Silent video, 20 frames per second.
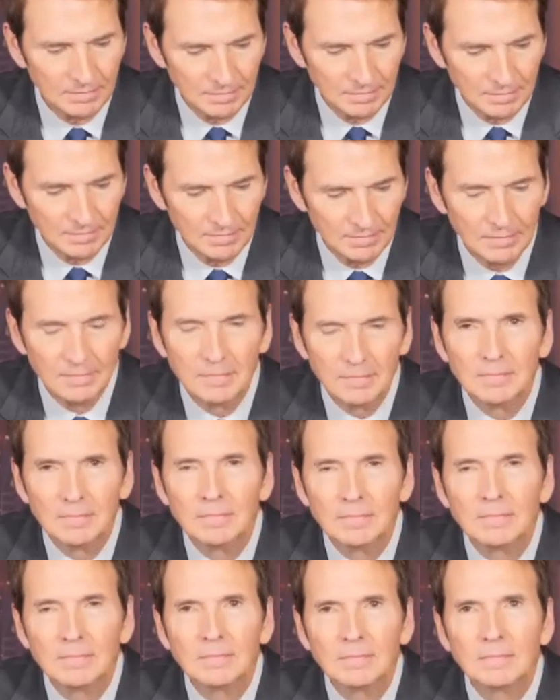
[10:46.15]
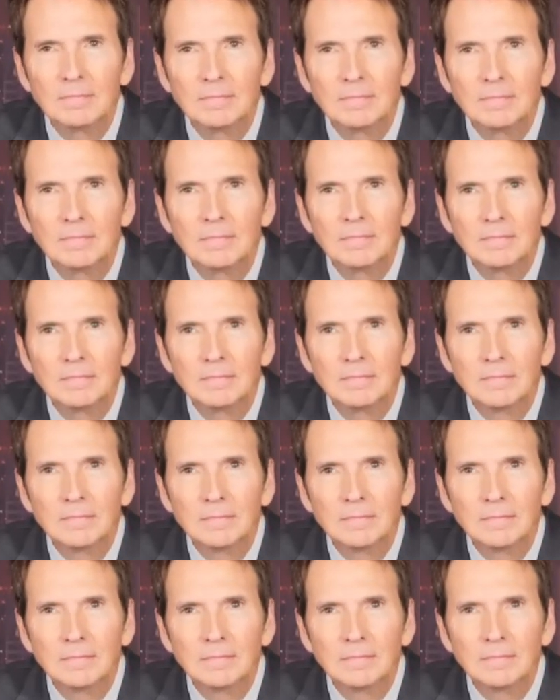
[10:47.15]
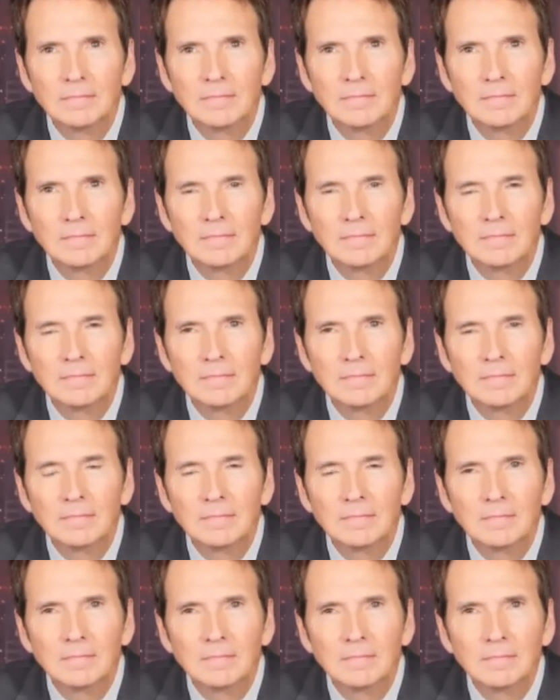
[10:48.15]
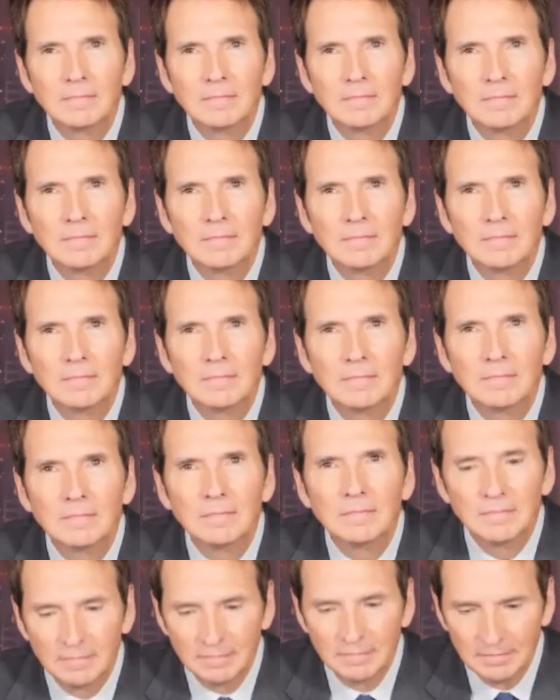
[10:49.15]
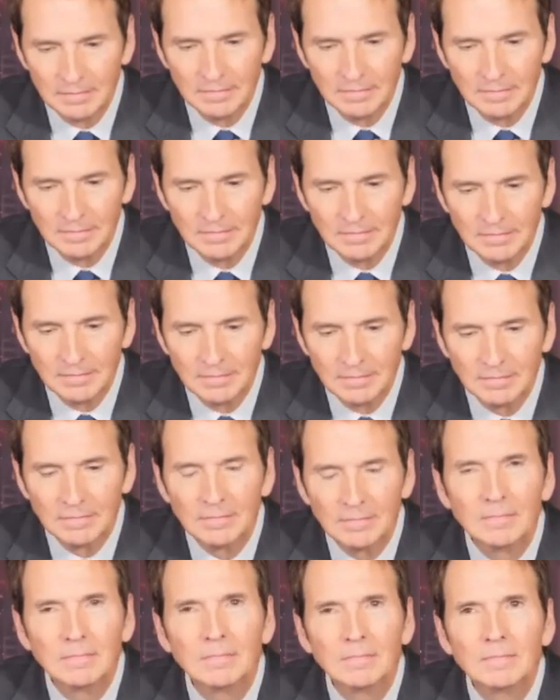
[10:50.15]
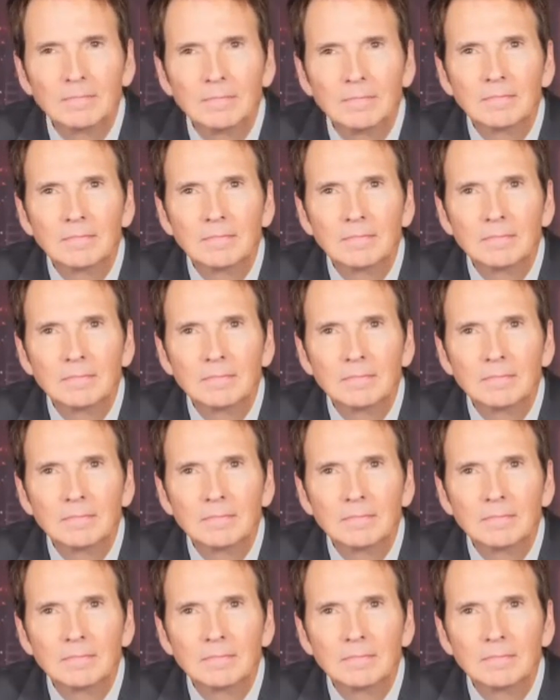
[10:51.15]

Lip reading: No words are spoken by the person on screen.